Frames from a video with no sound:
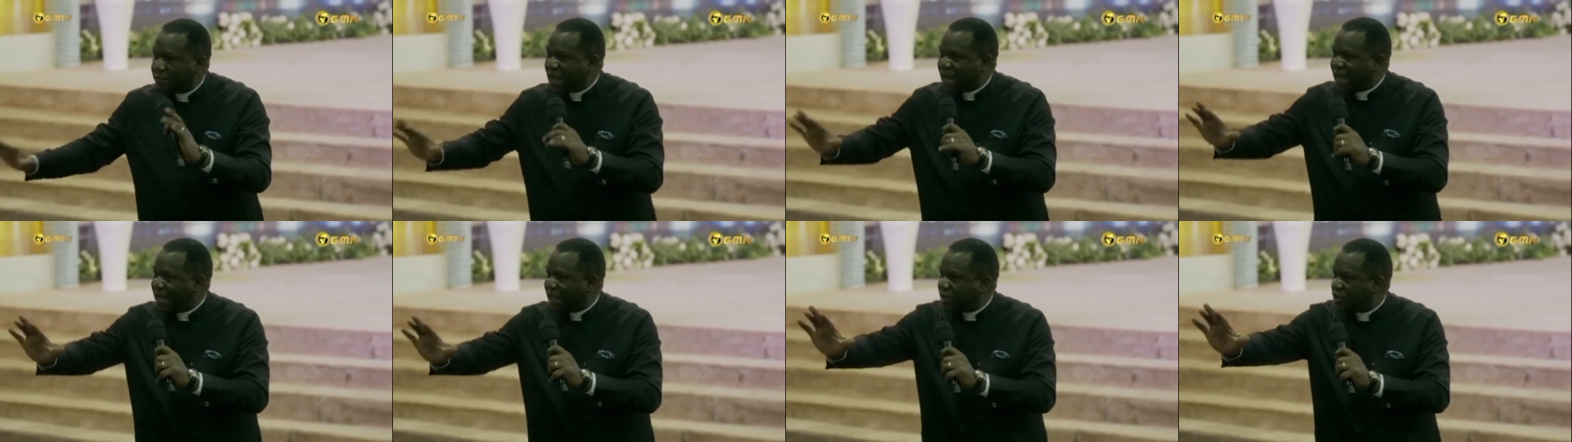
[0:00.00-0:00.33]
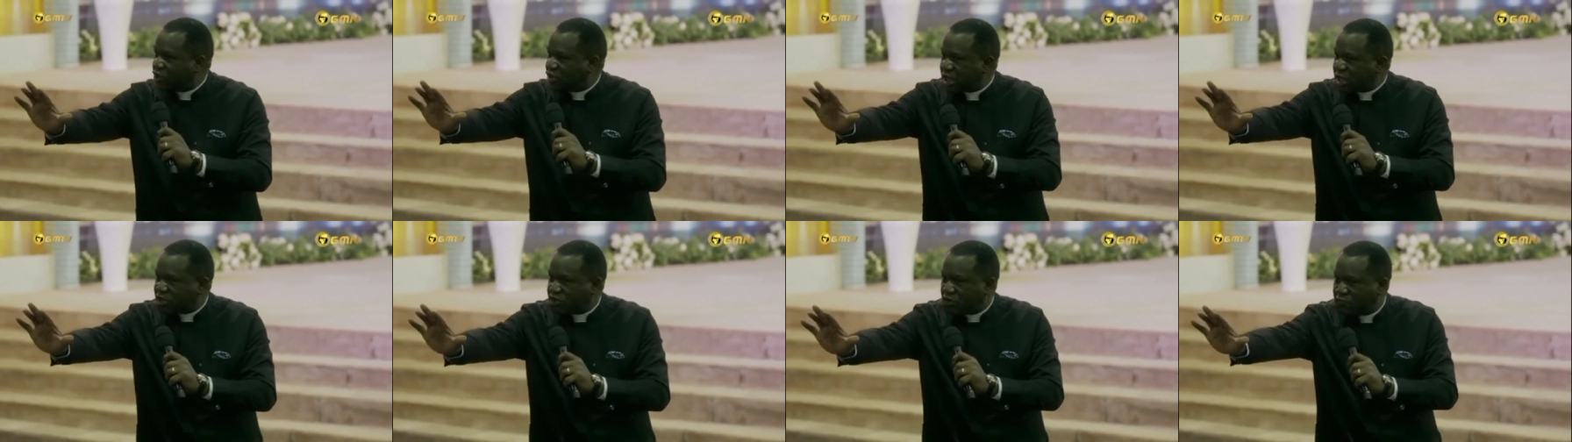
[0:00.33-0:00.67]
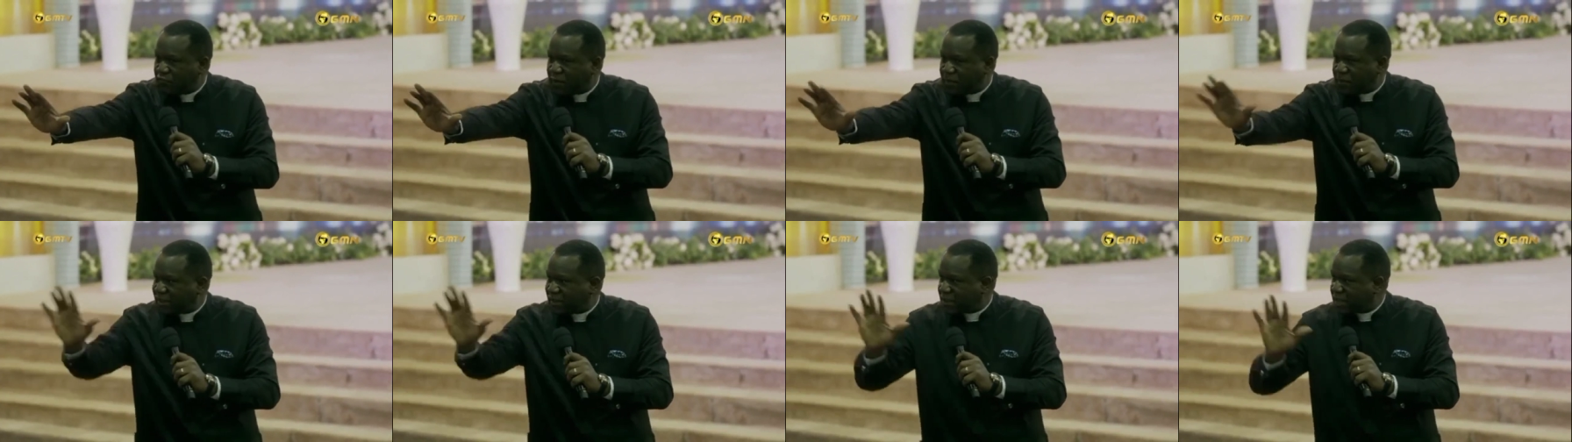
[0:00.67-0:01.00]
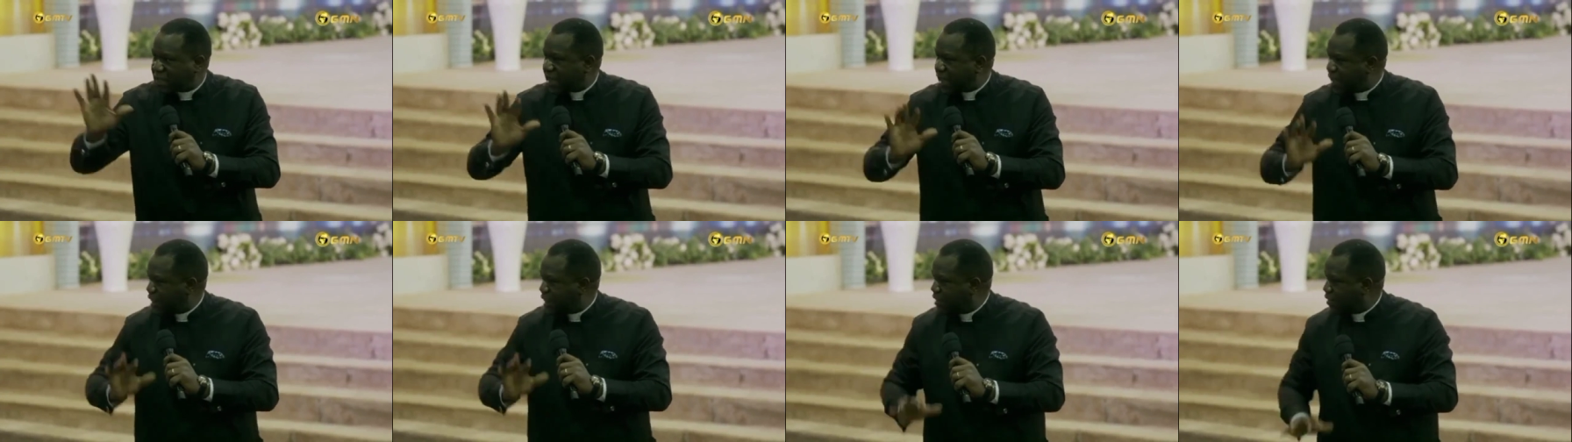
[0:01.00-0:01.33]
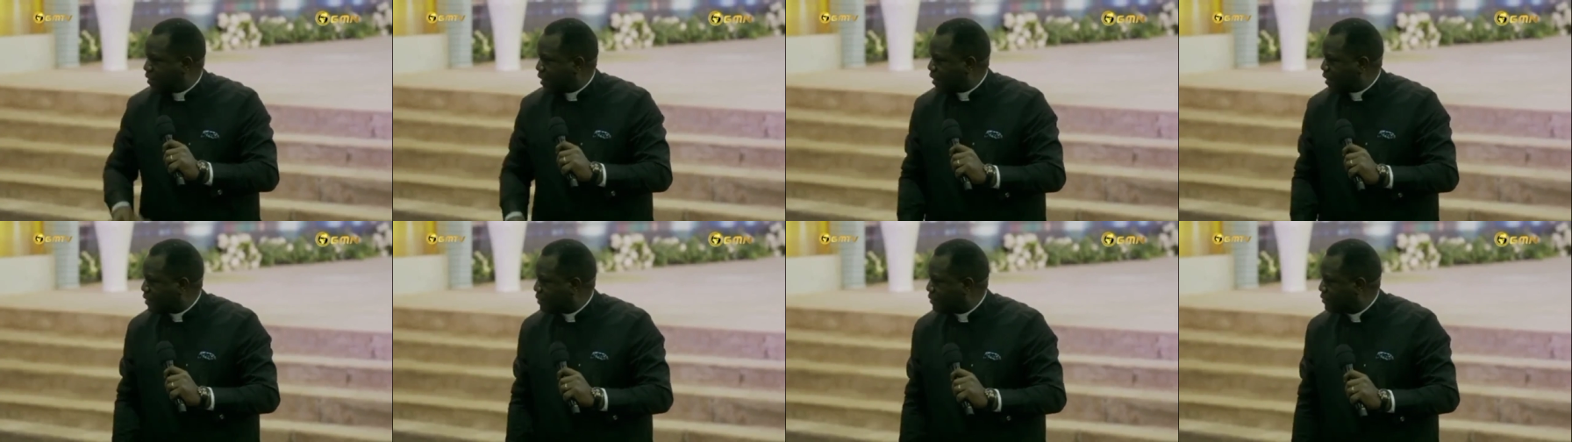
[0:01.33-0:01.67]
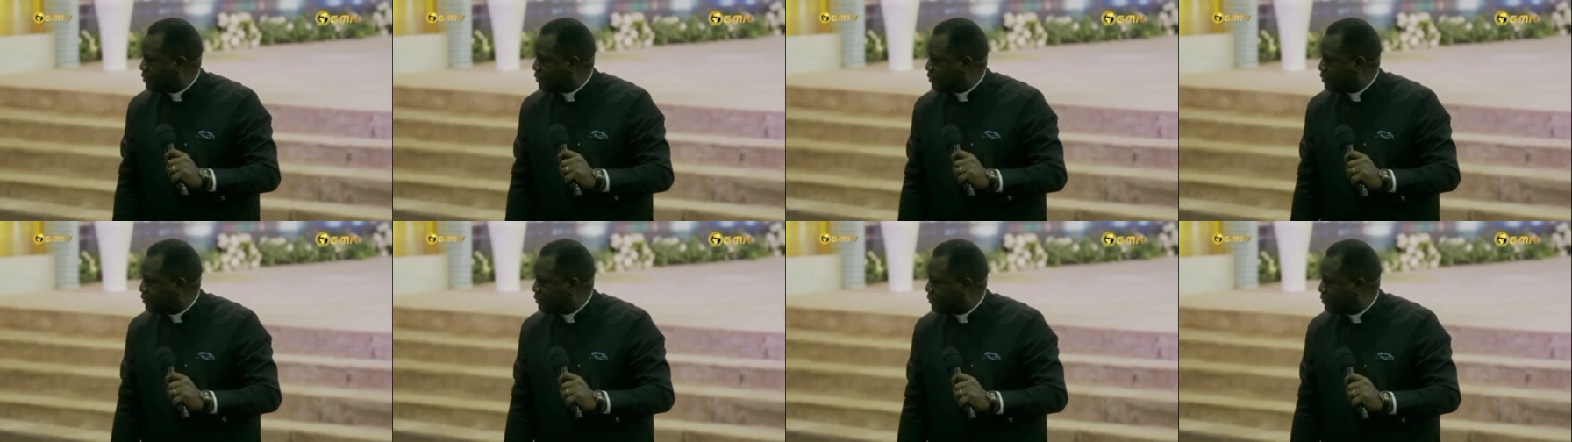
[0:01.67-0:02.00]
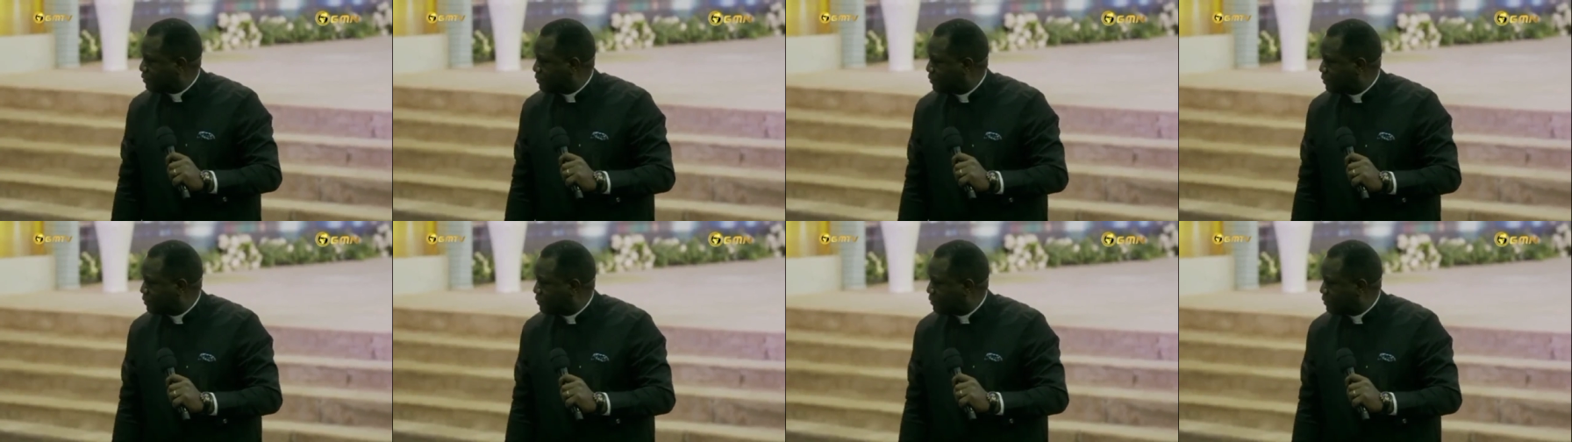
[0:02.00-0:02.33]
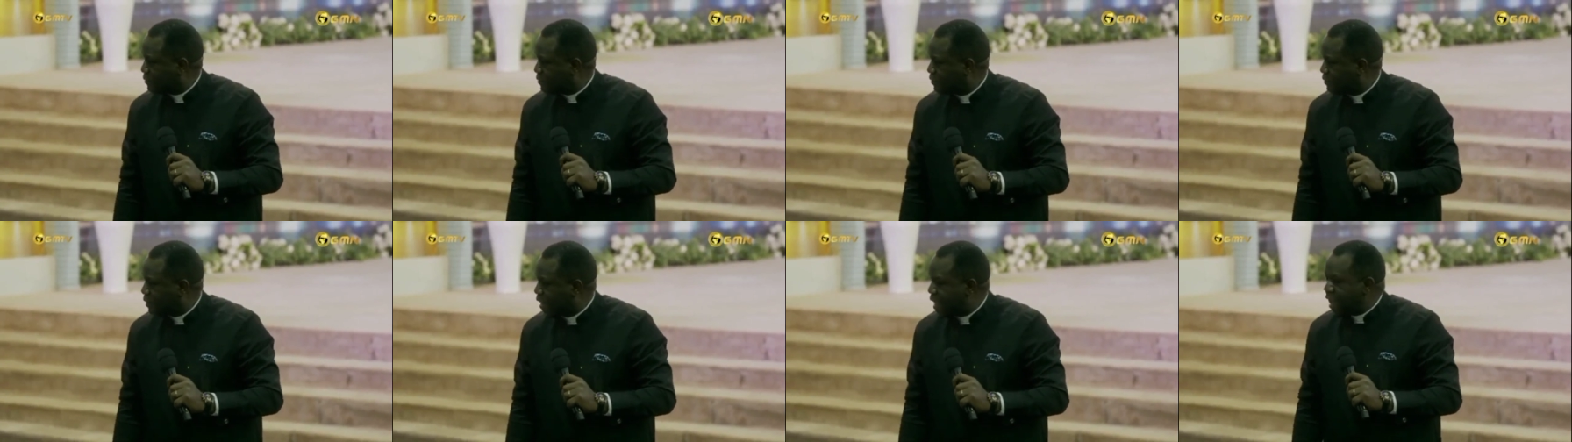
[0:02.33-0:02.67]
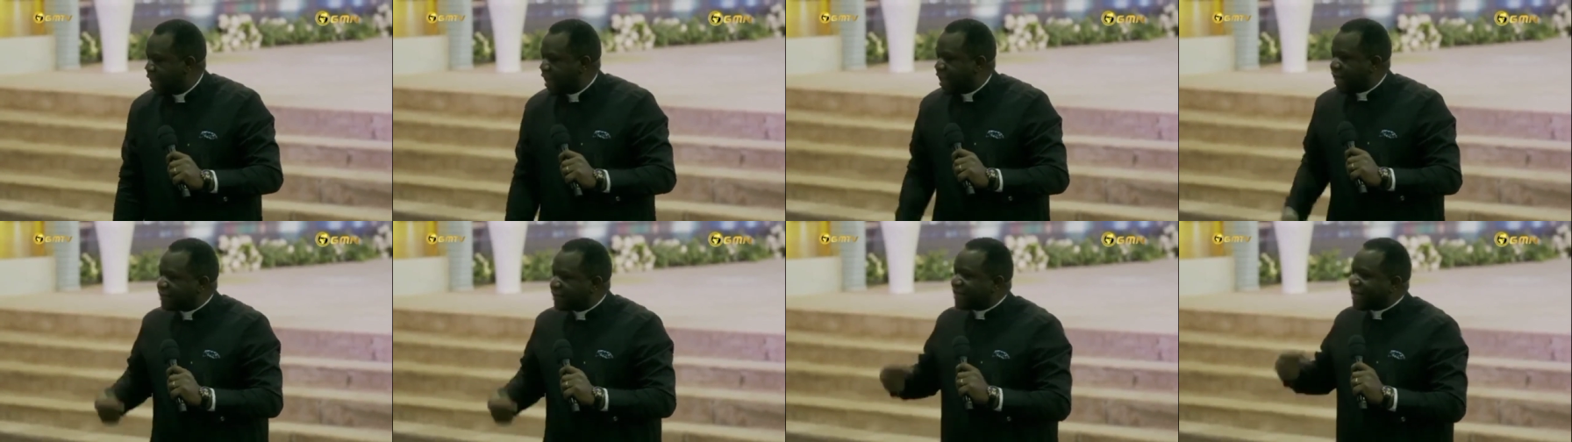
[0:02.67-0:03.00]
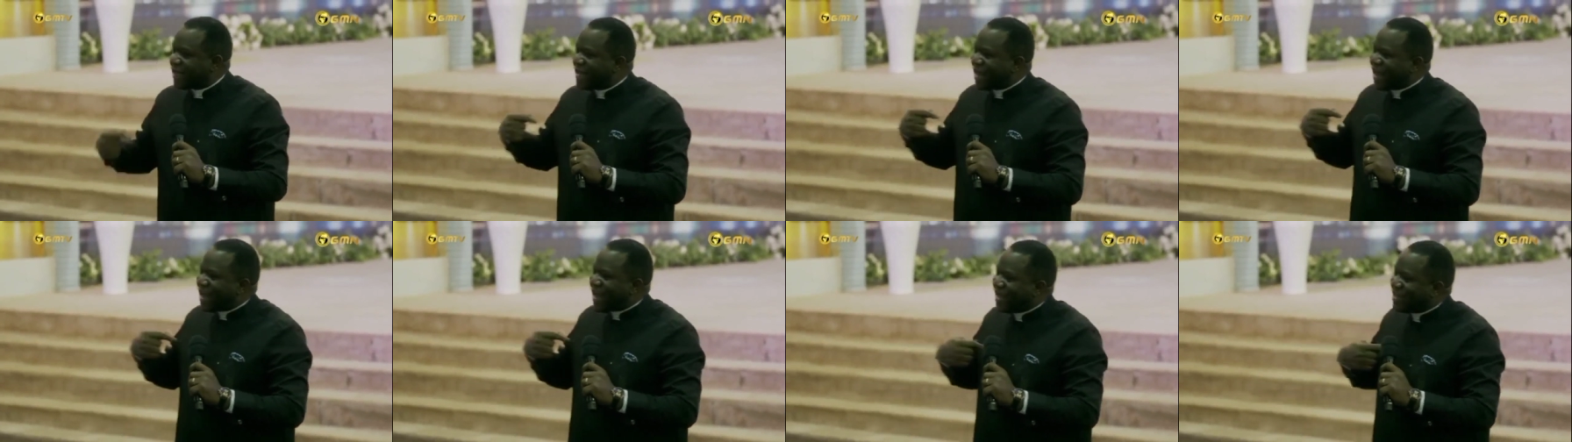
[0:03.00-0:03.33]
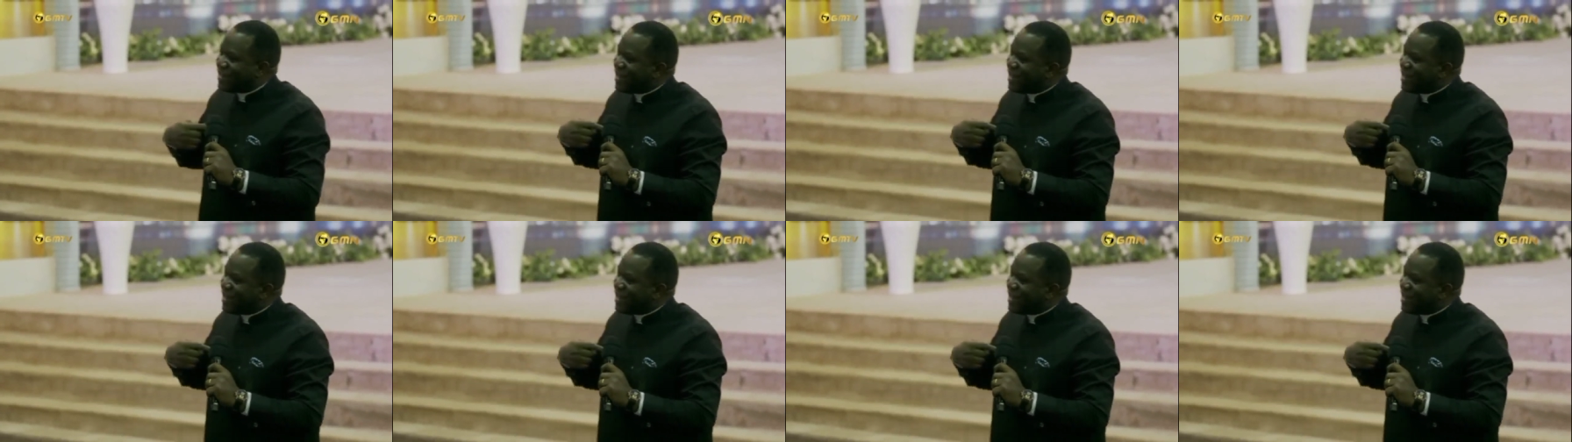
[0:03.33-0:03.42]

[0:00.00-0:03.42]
are in charge of a particular area. He said, either